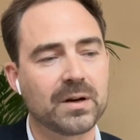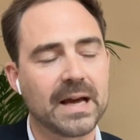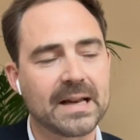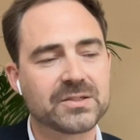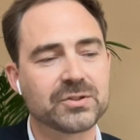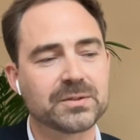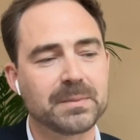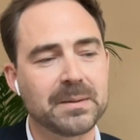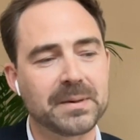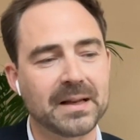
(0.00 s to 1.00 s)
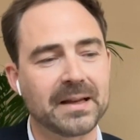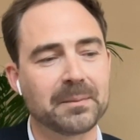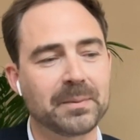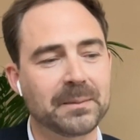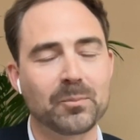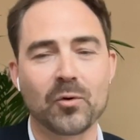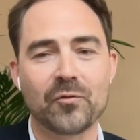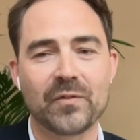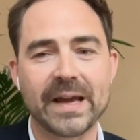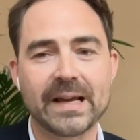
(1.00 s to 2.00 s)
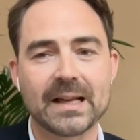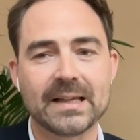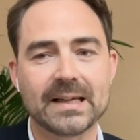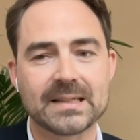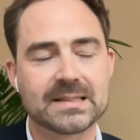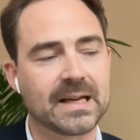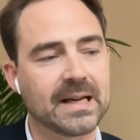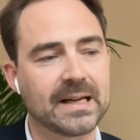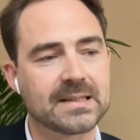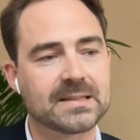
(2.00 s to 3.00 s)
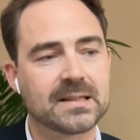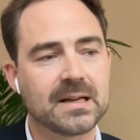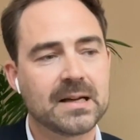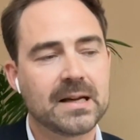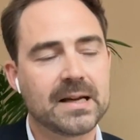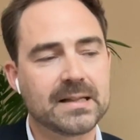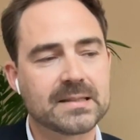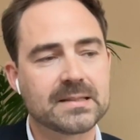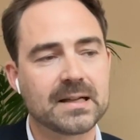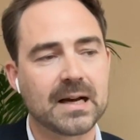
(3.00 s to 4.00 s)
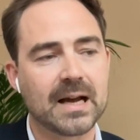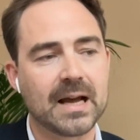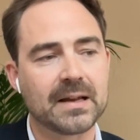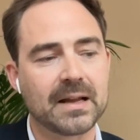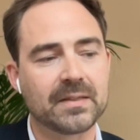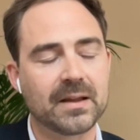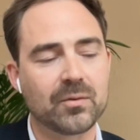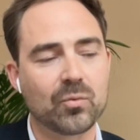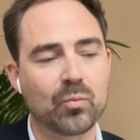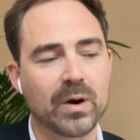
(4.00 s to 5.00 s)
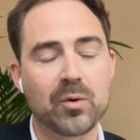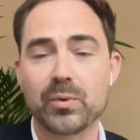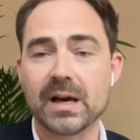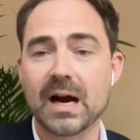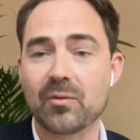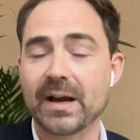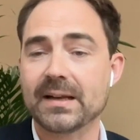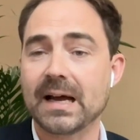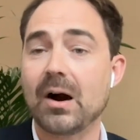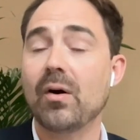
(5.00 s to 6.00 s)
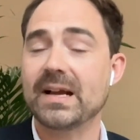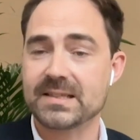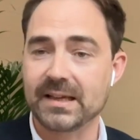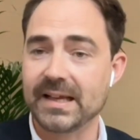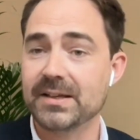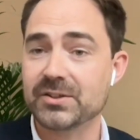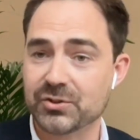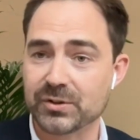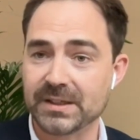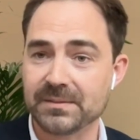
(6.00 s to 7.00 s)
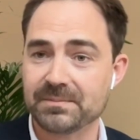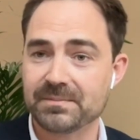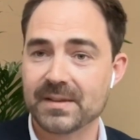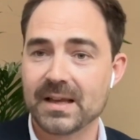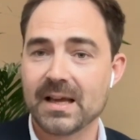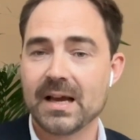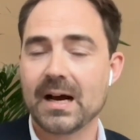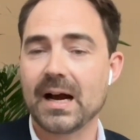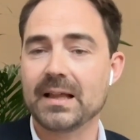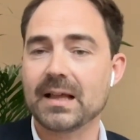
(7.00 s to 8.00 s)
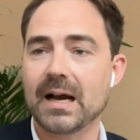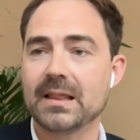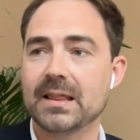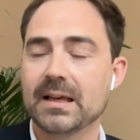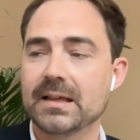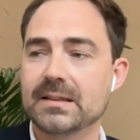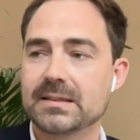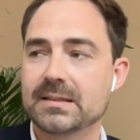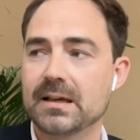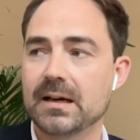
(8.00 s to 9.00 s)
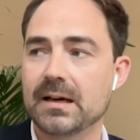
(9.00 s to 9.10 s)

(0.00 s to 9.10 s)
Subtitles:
answer it maybe a little bit more vaguely and say it's at where we are right now as an industry. I think it's